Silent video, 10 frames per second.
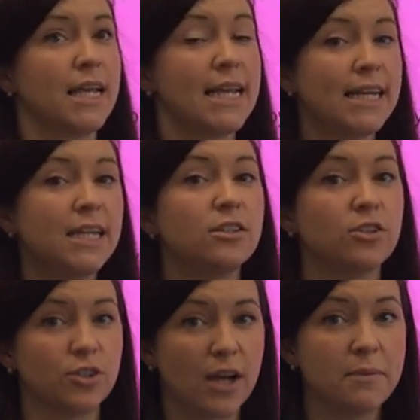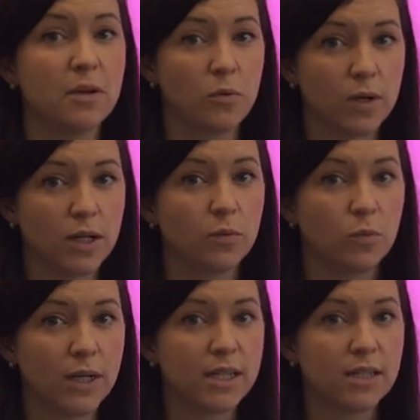any describing word,
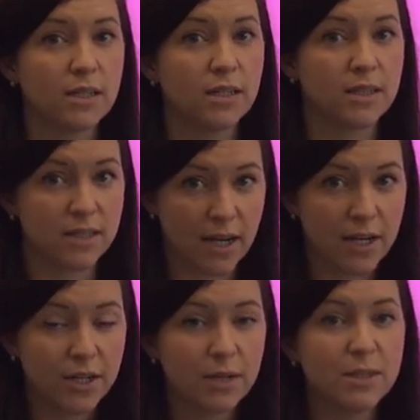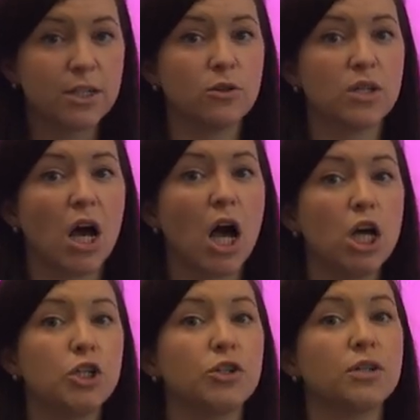when it is diagrammed, it goes
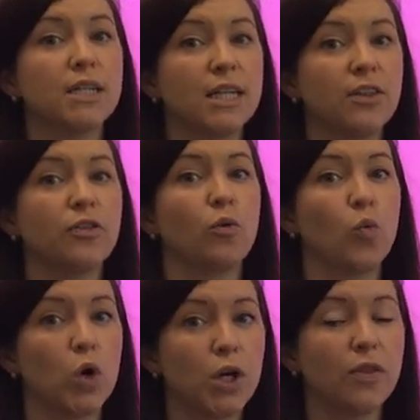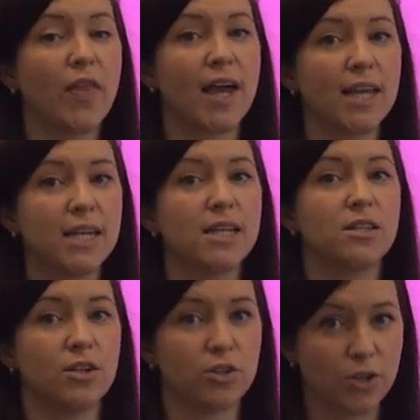underneath the word that it
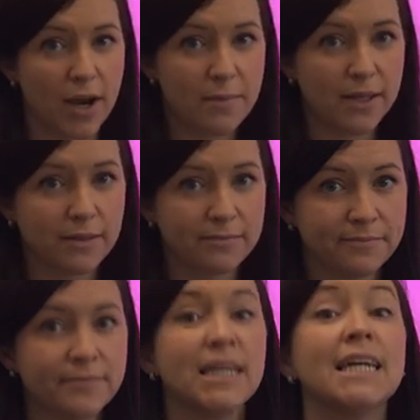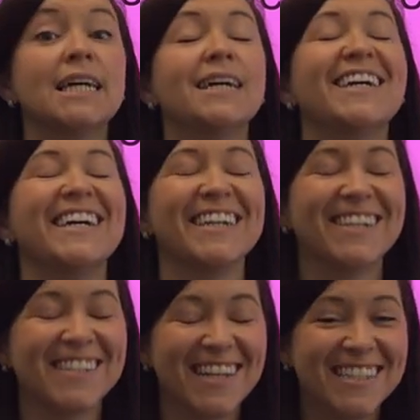is describing. It
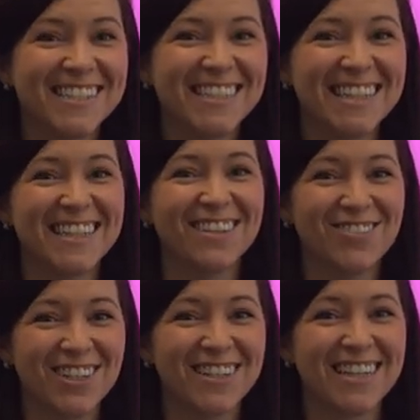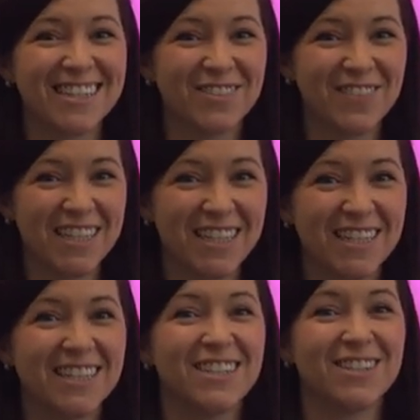goes underneath the word that is
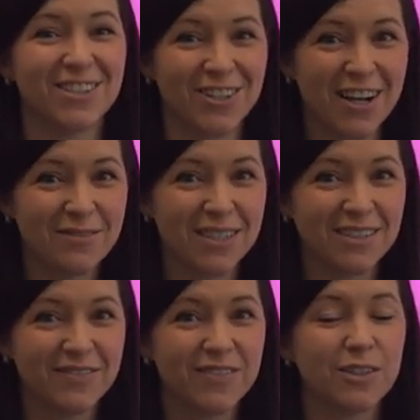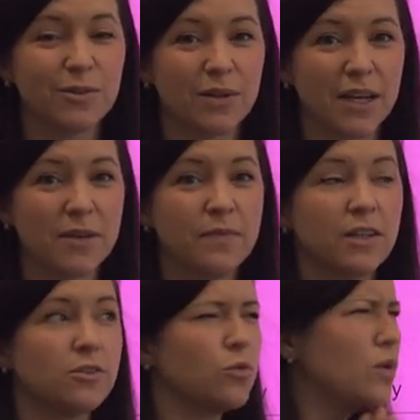being described. Okay,
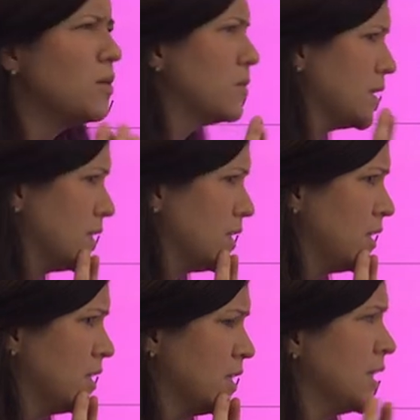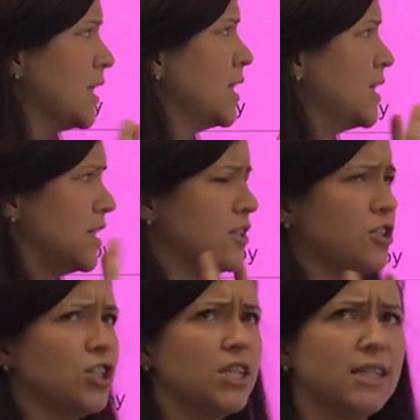so what word
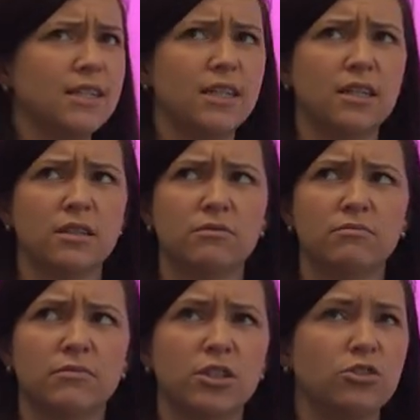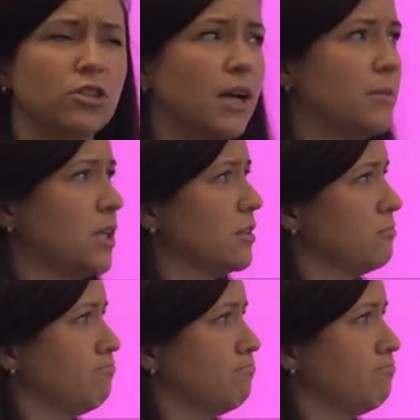is cheesy describing?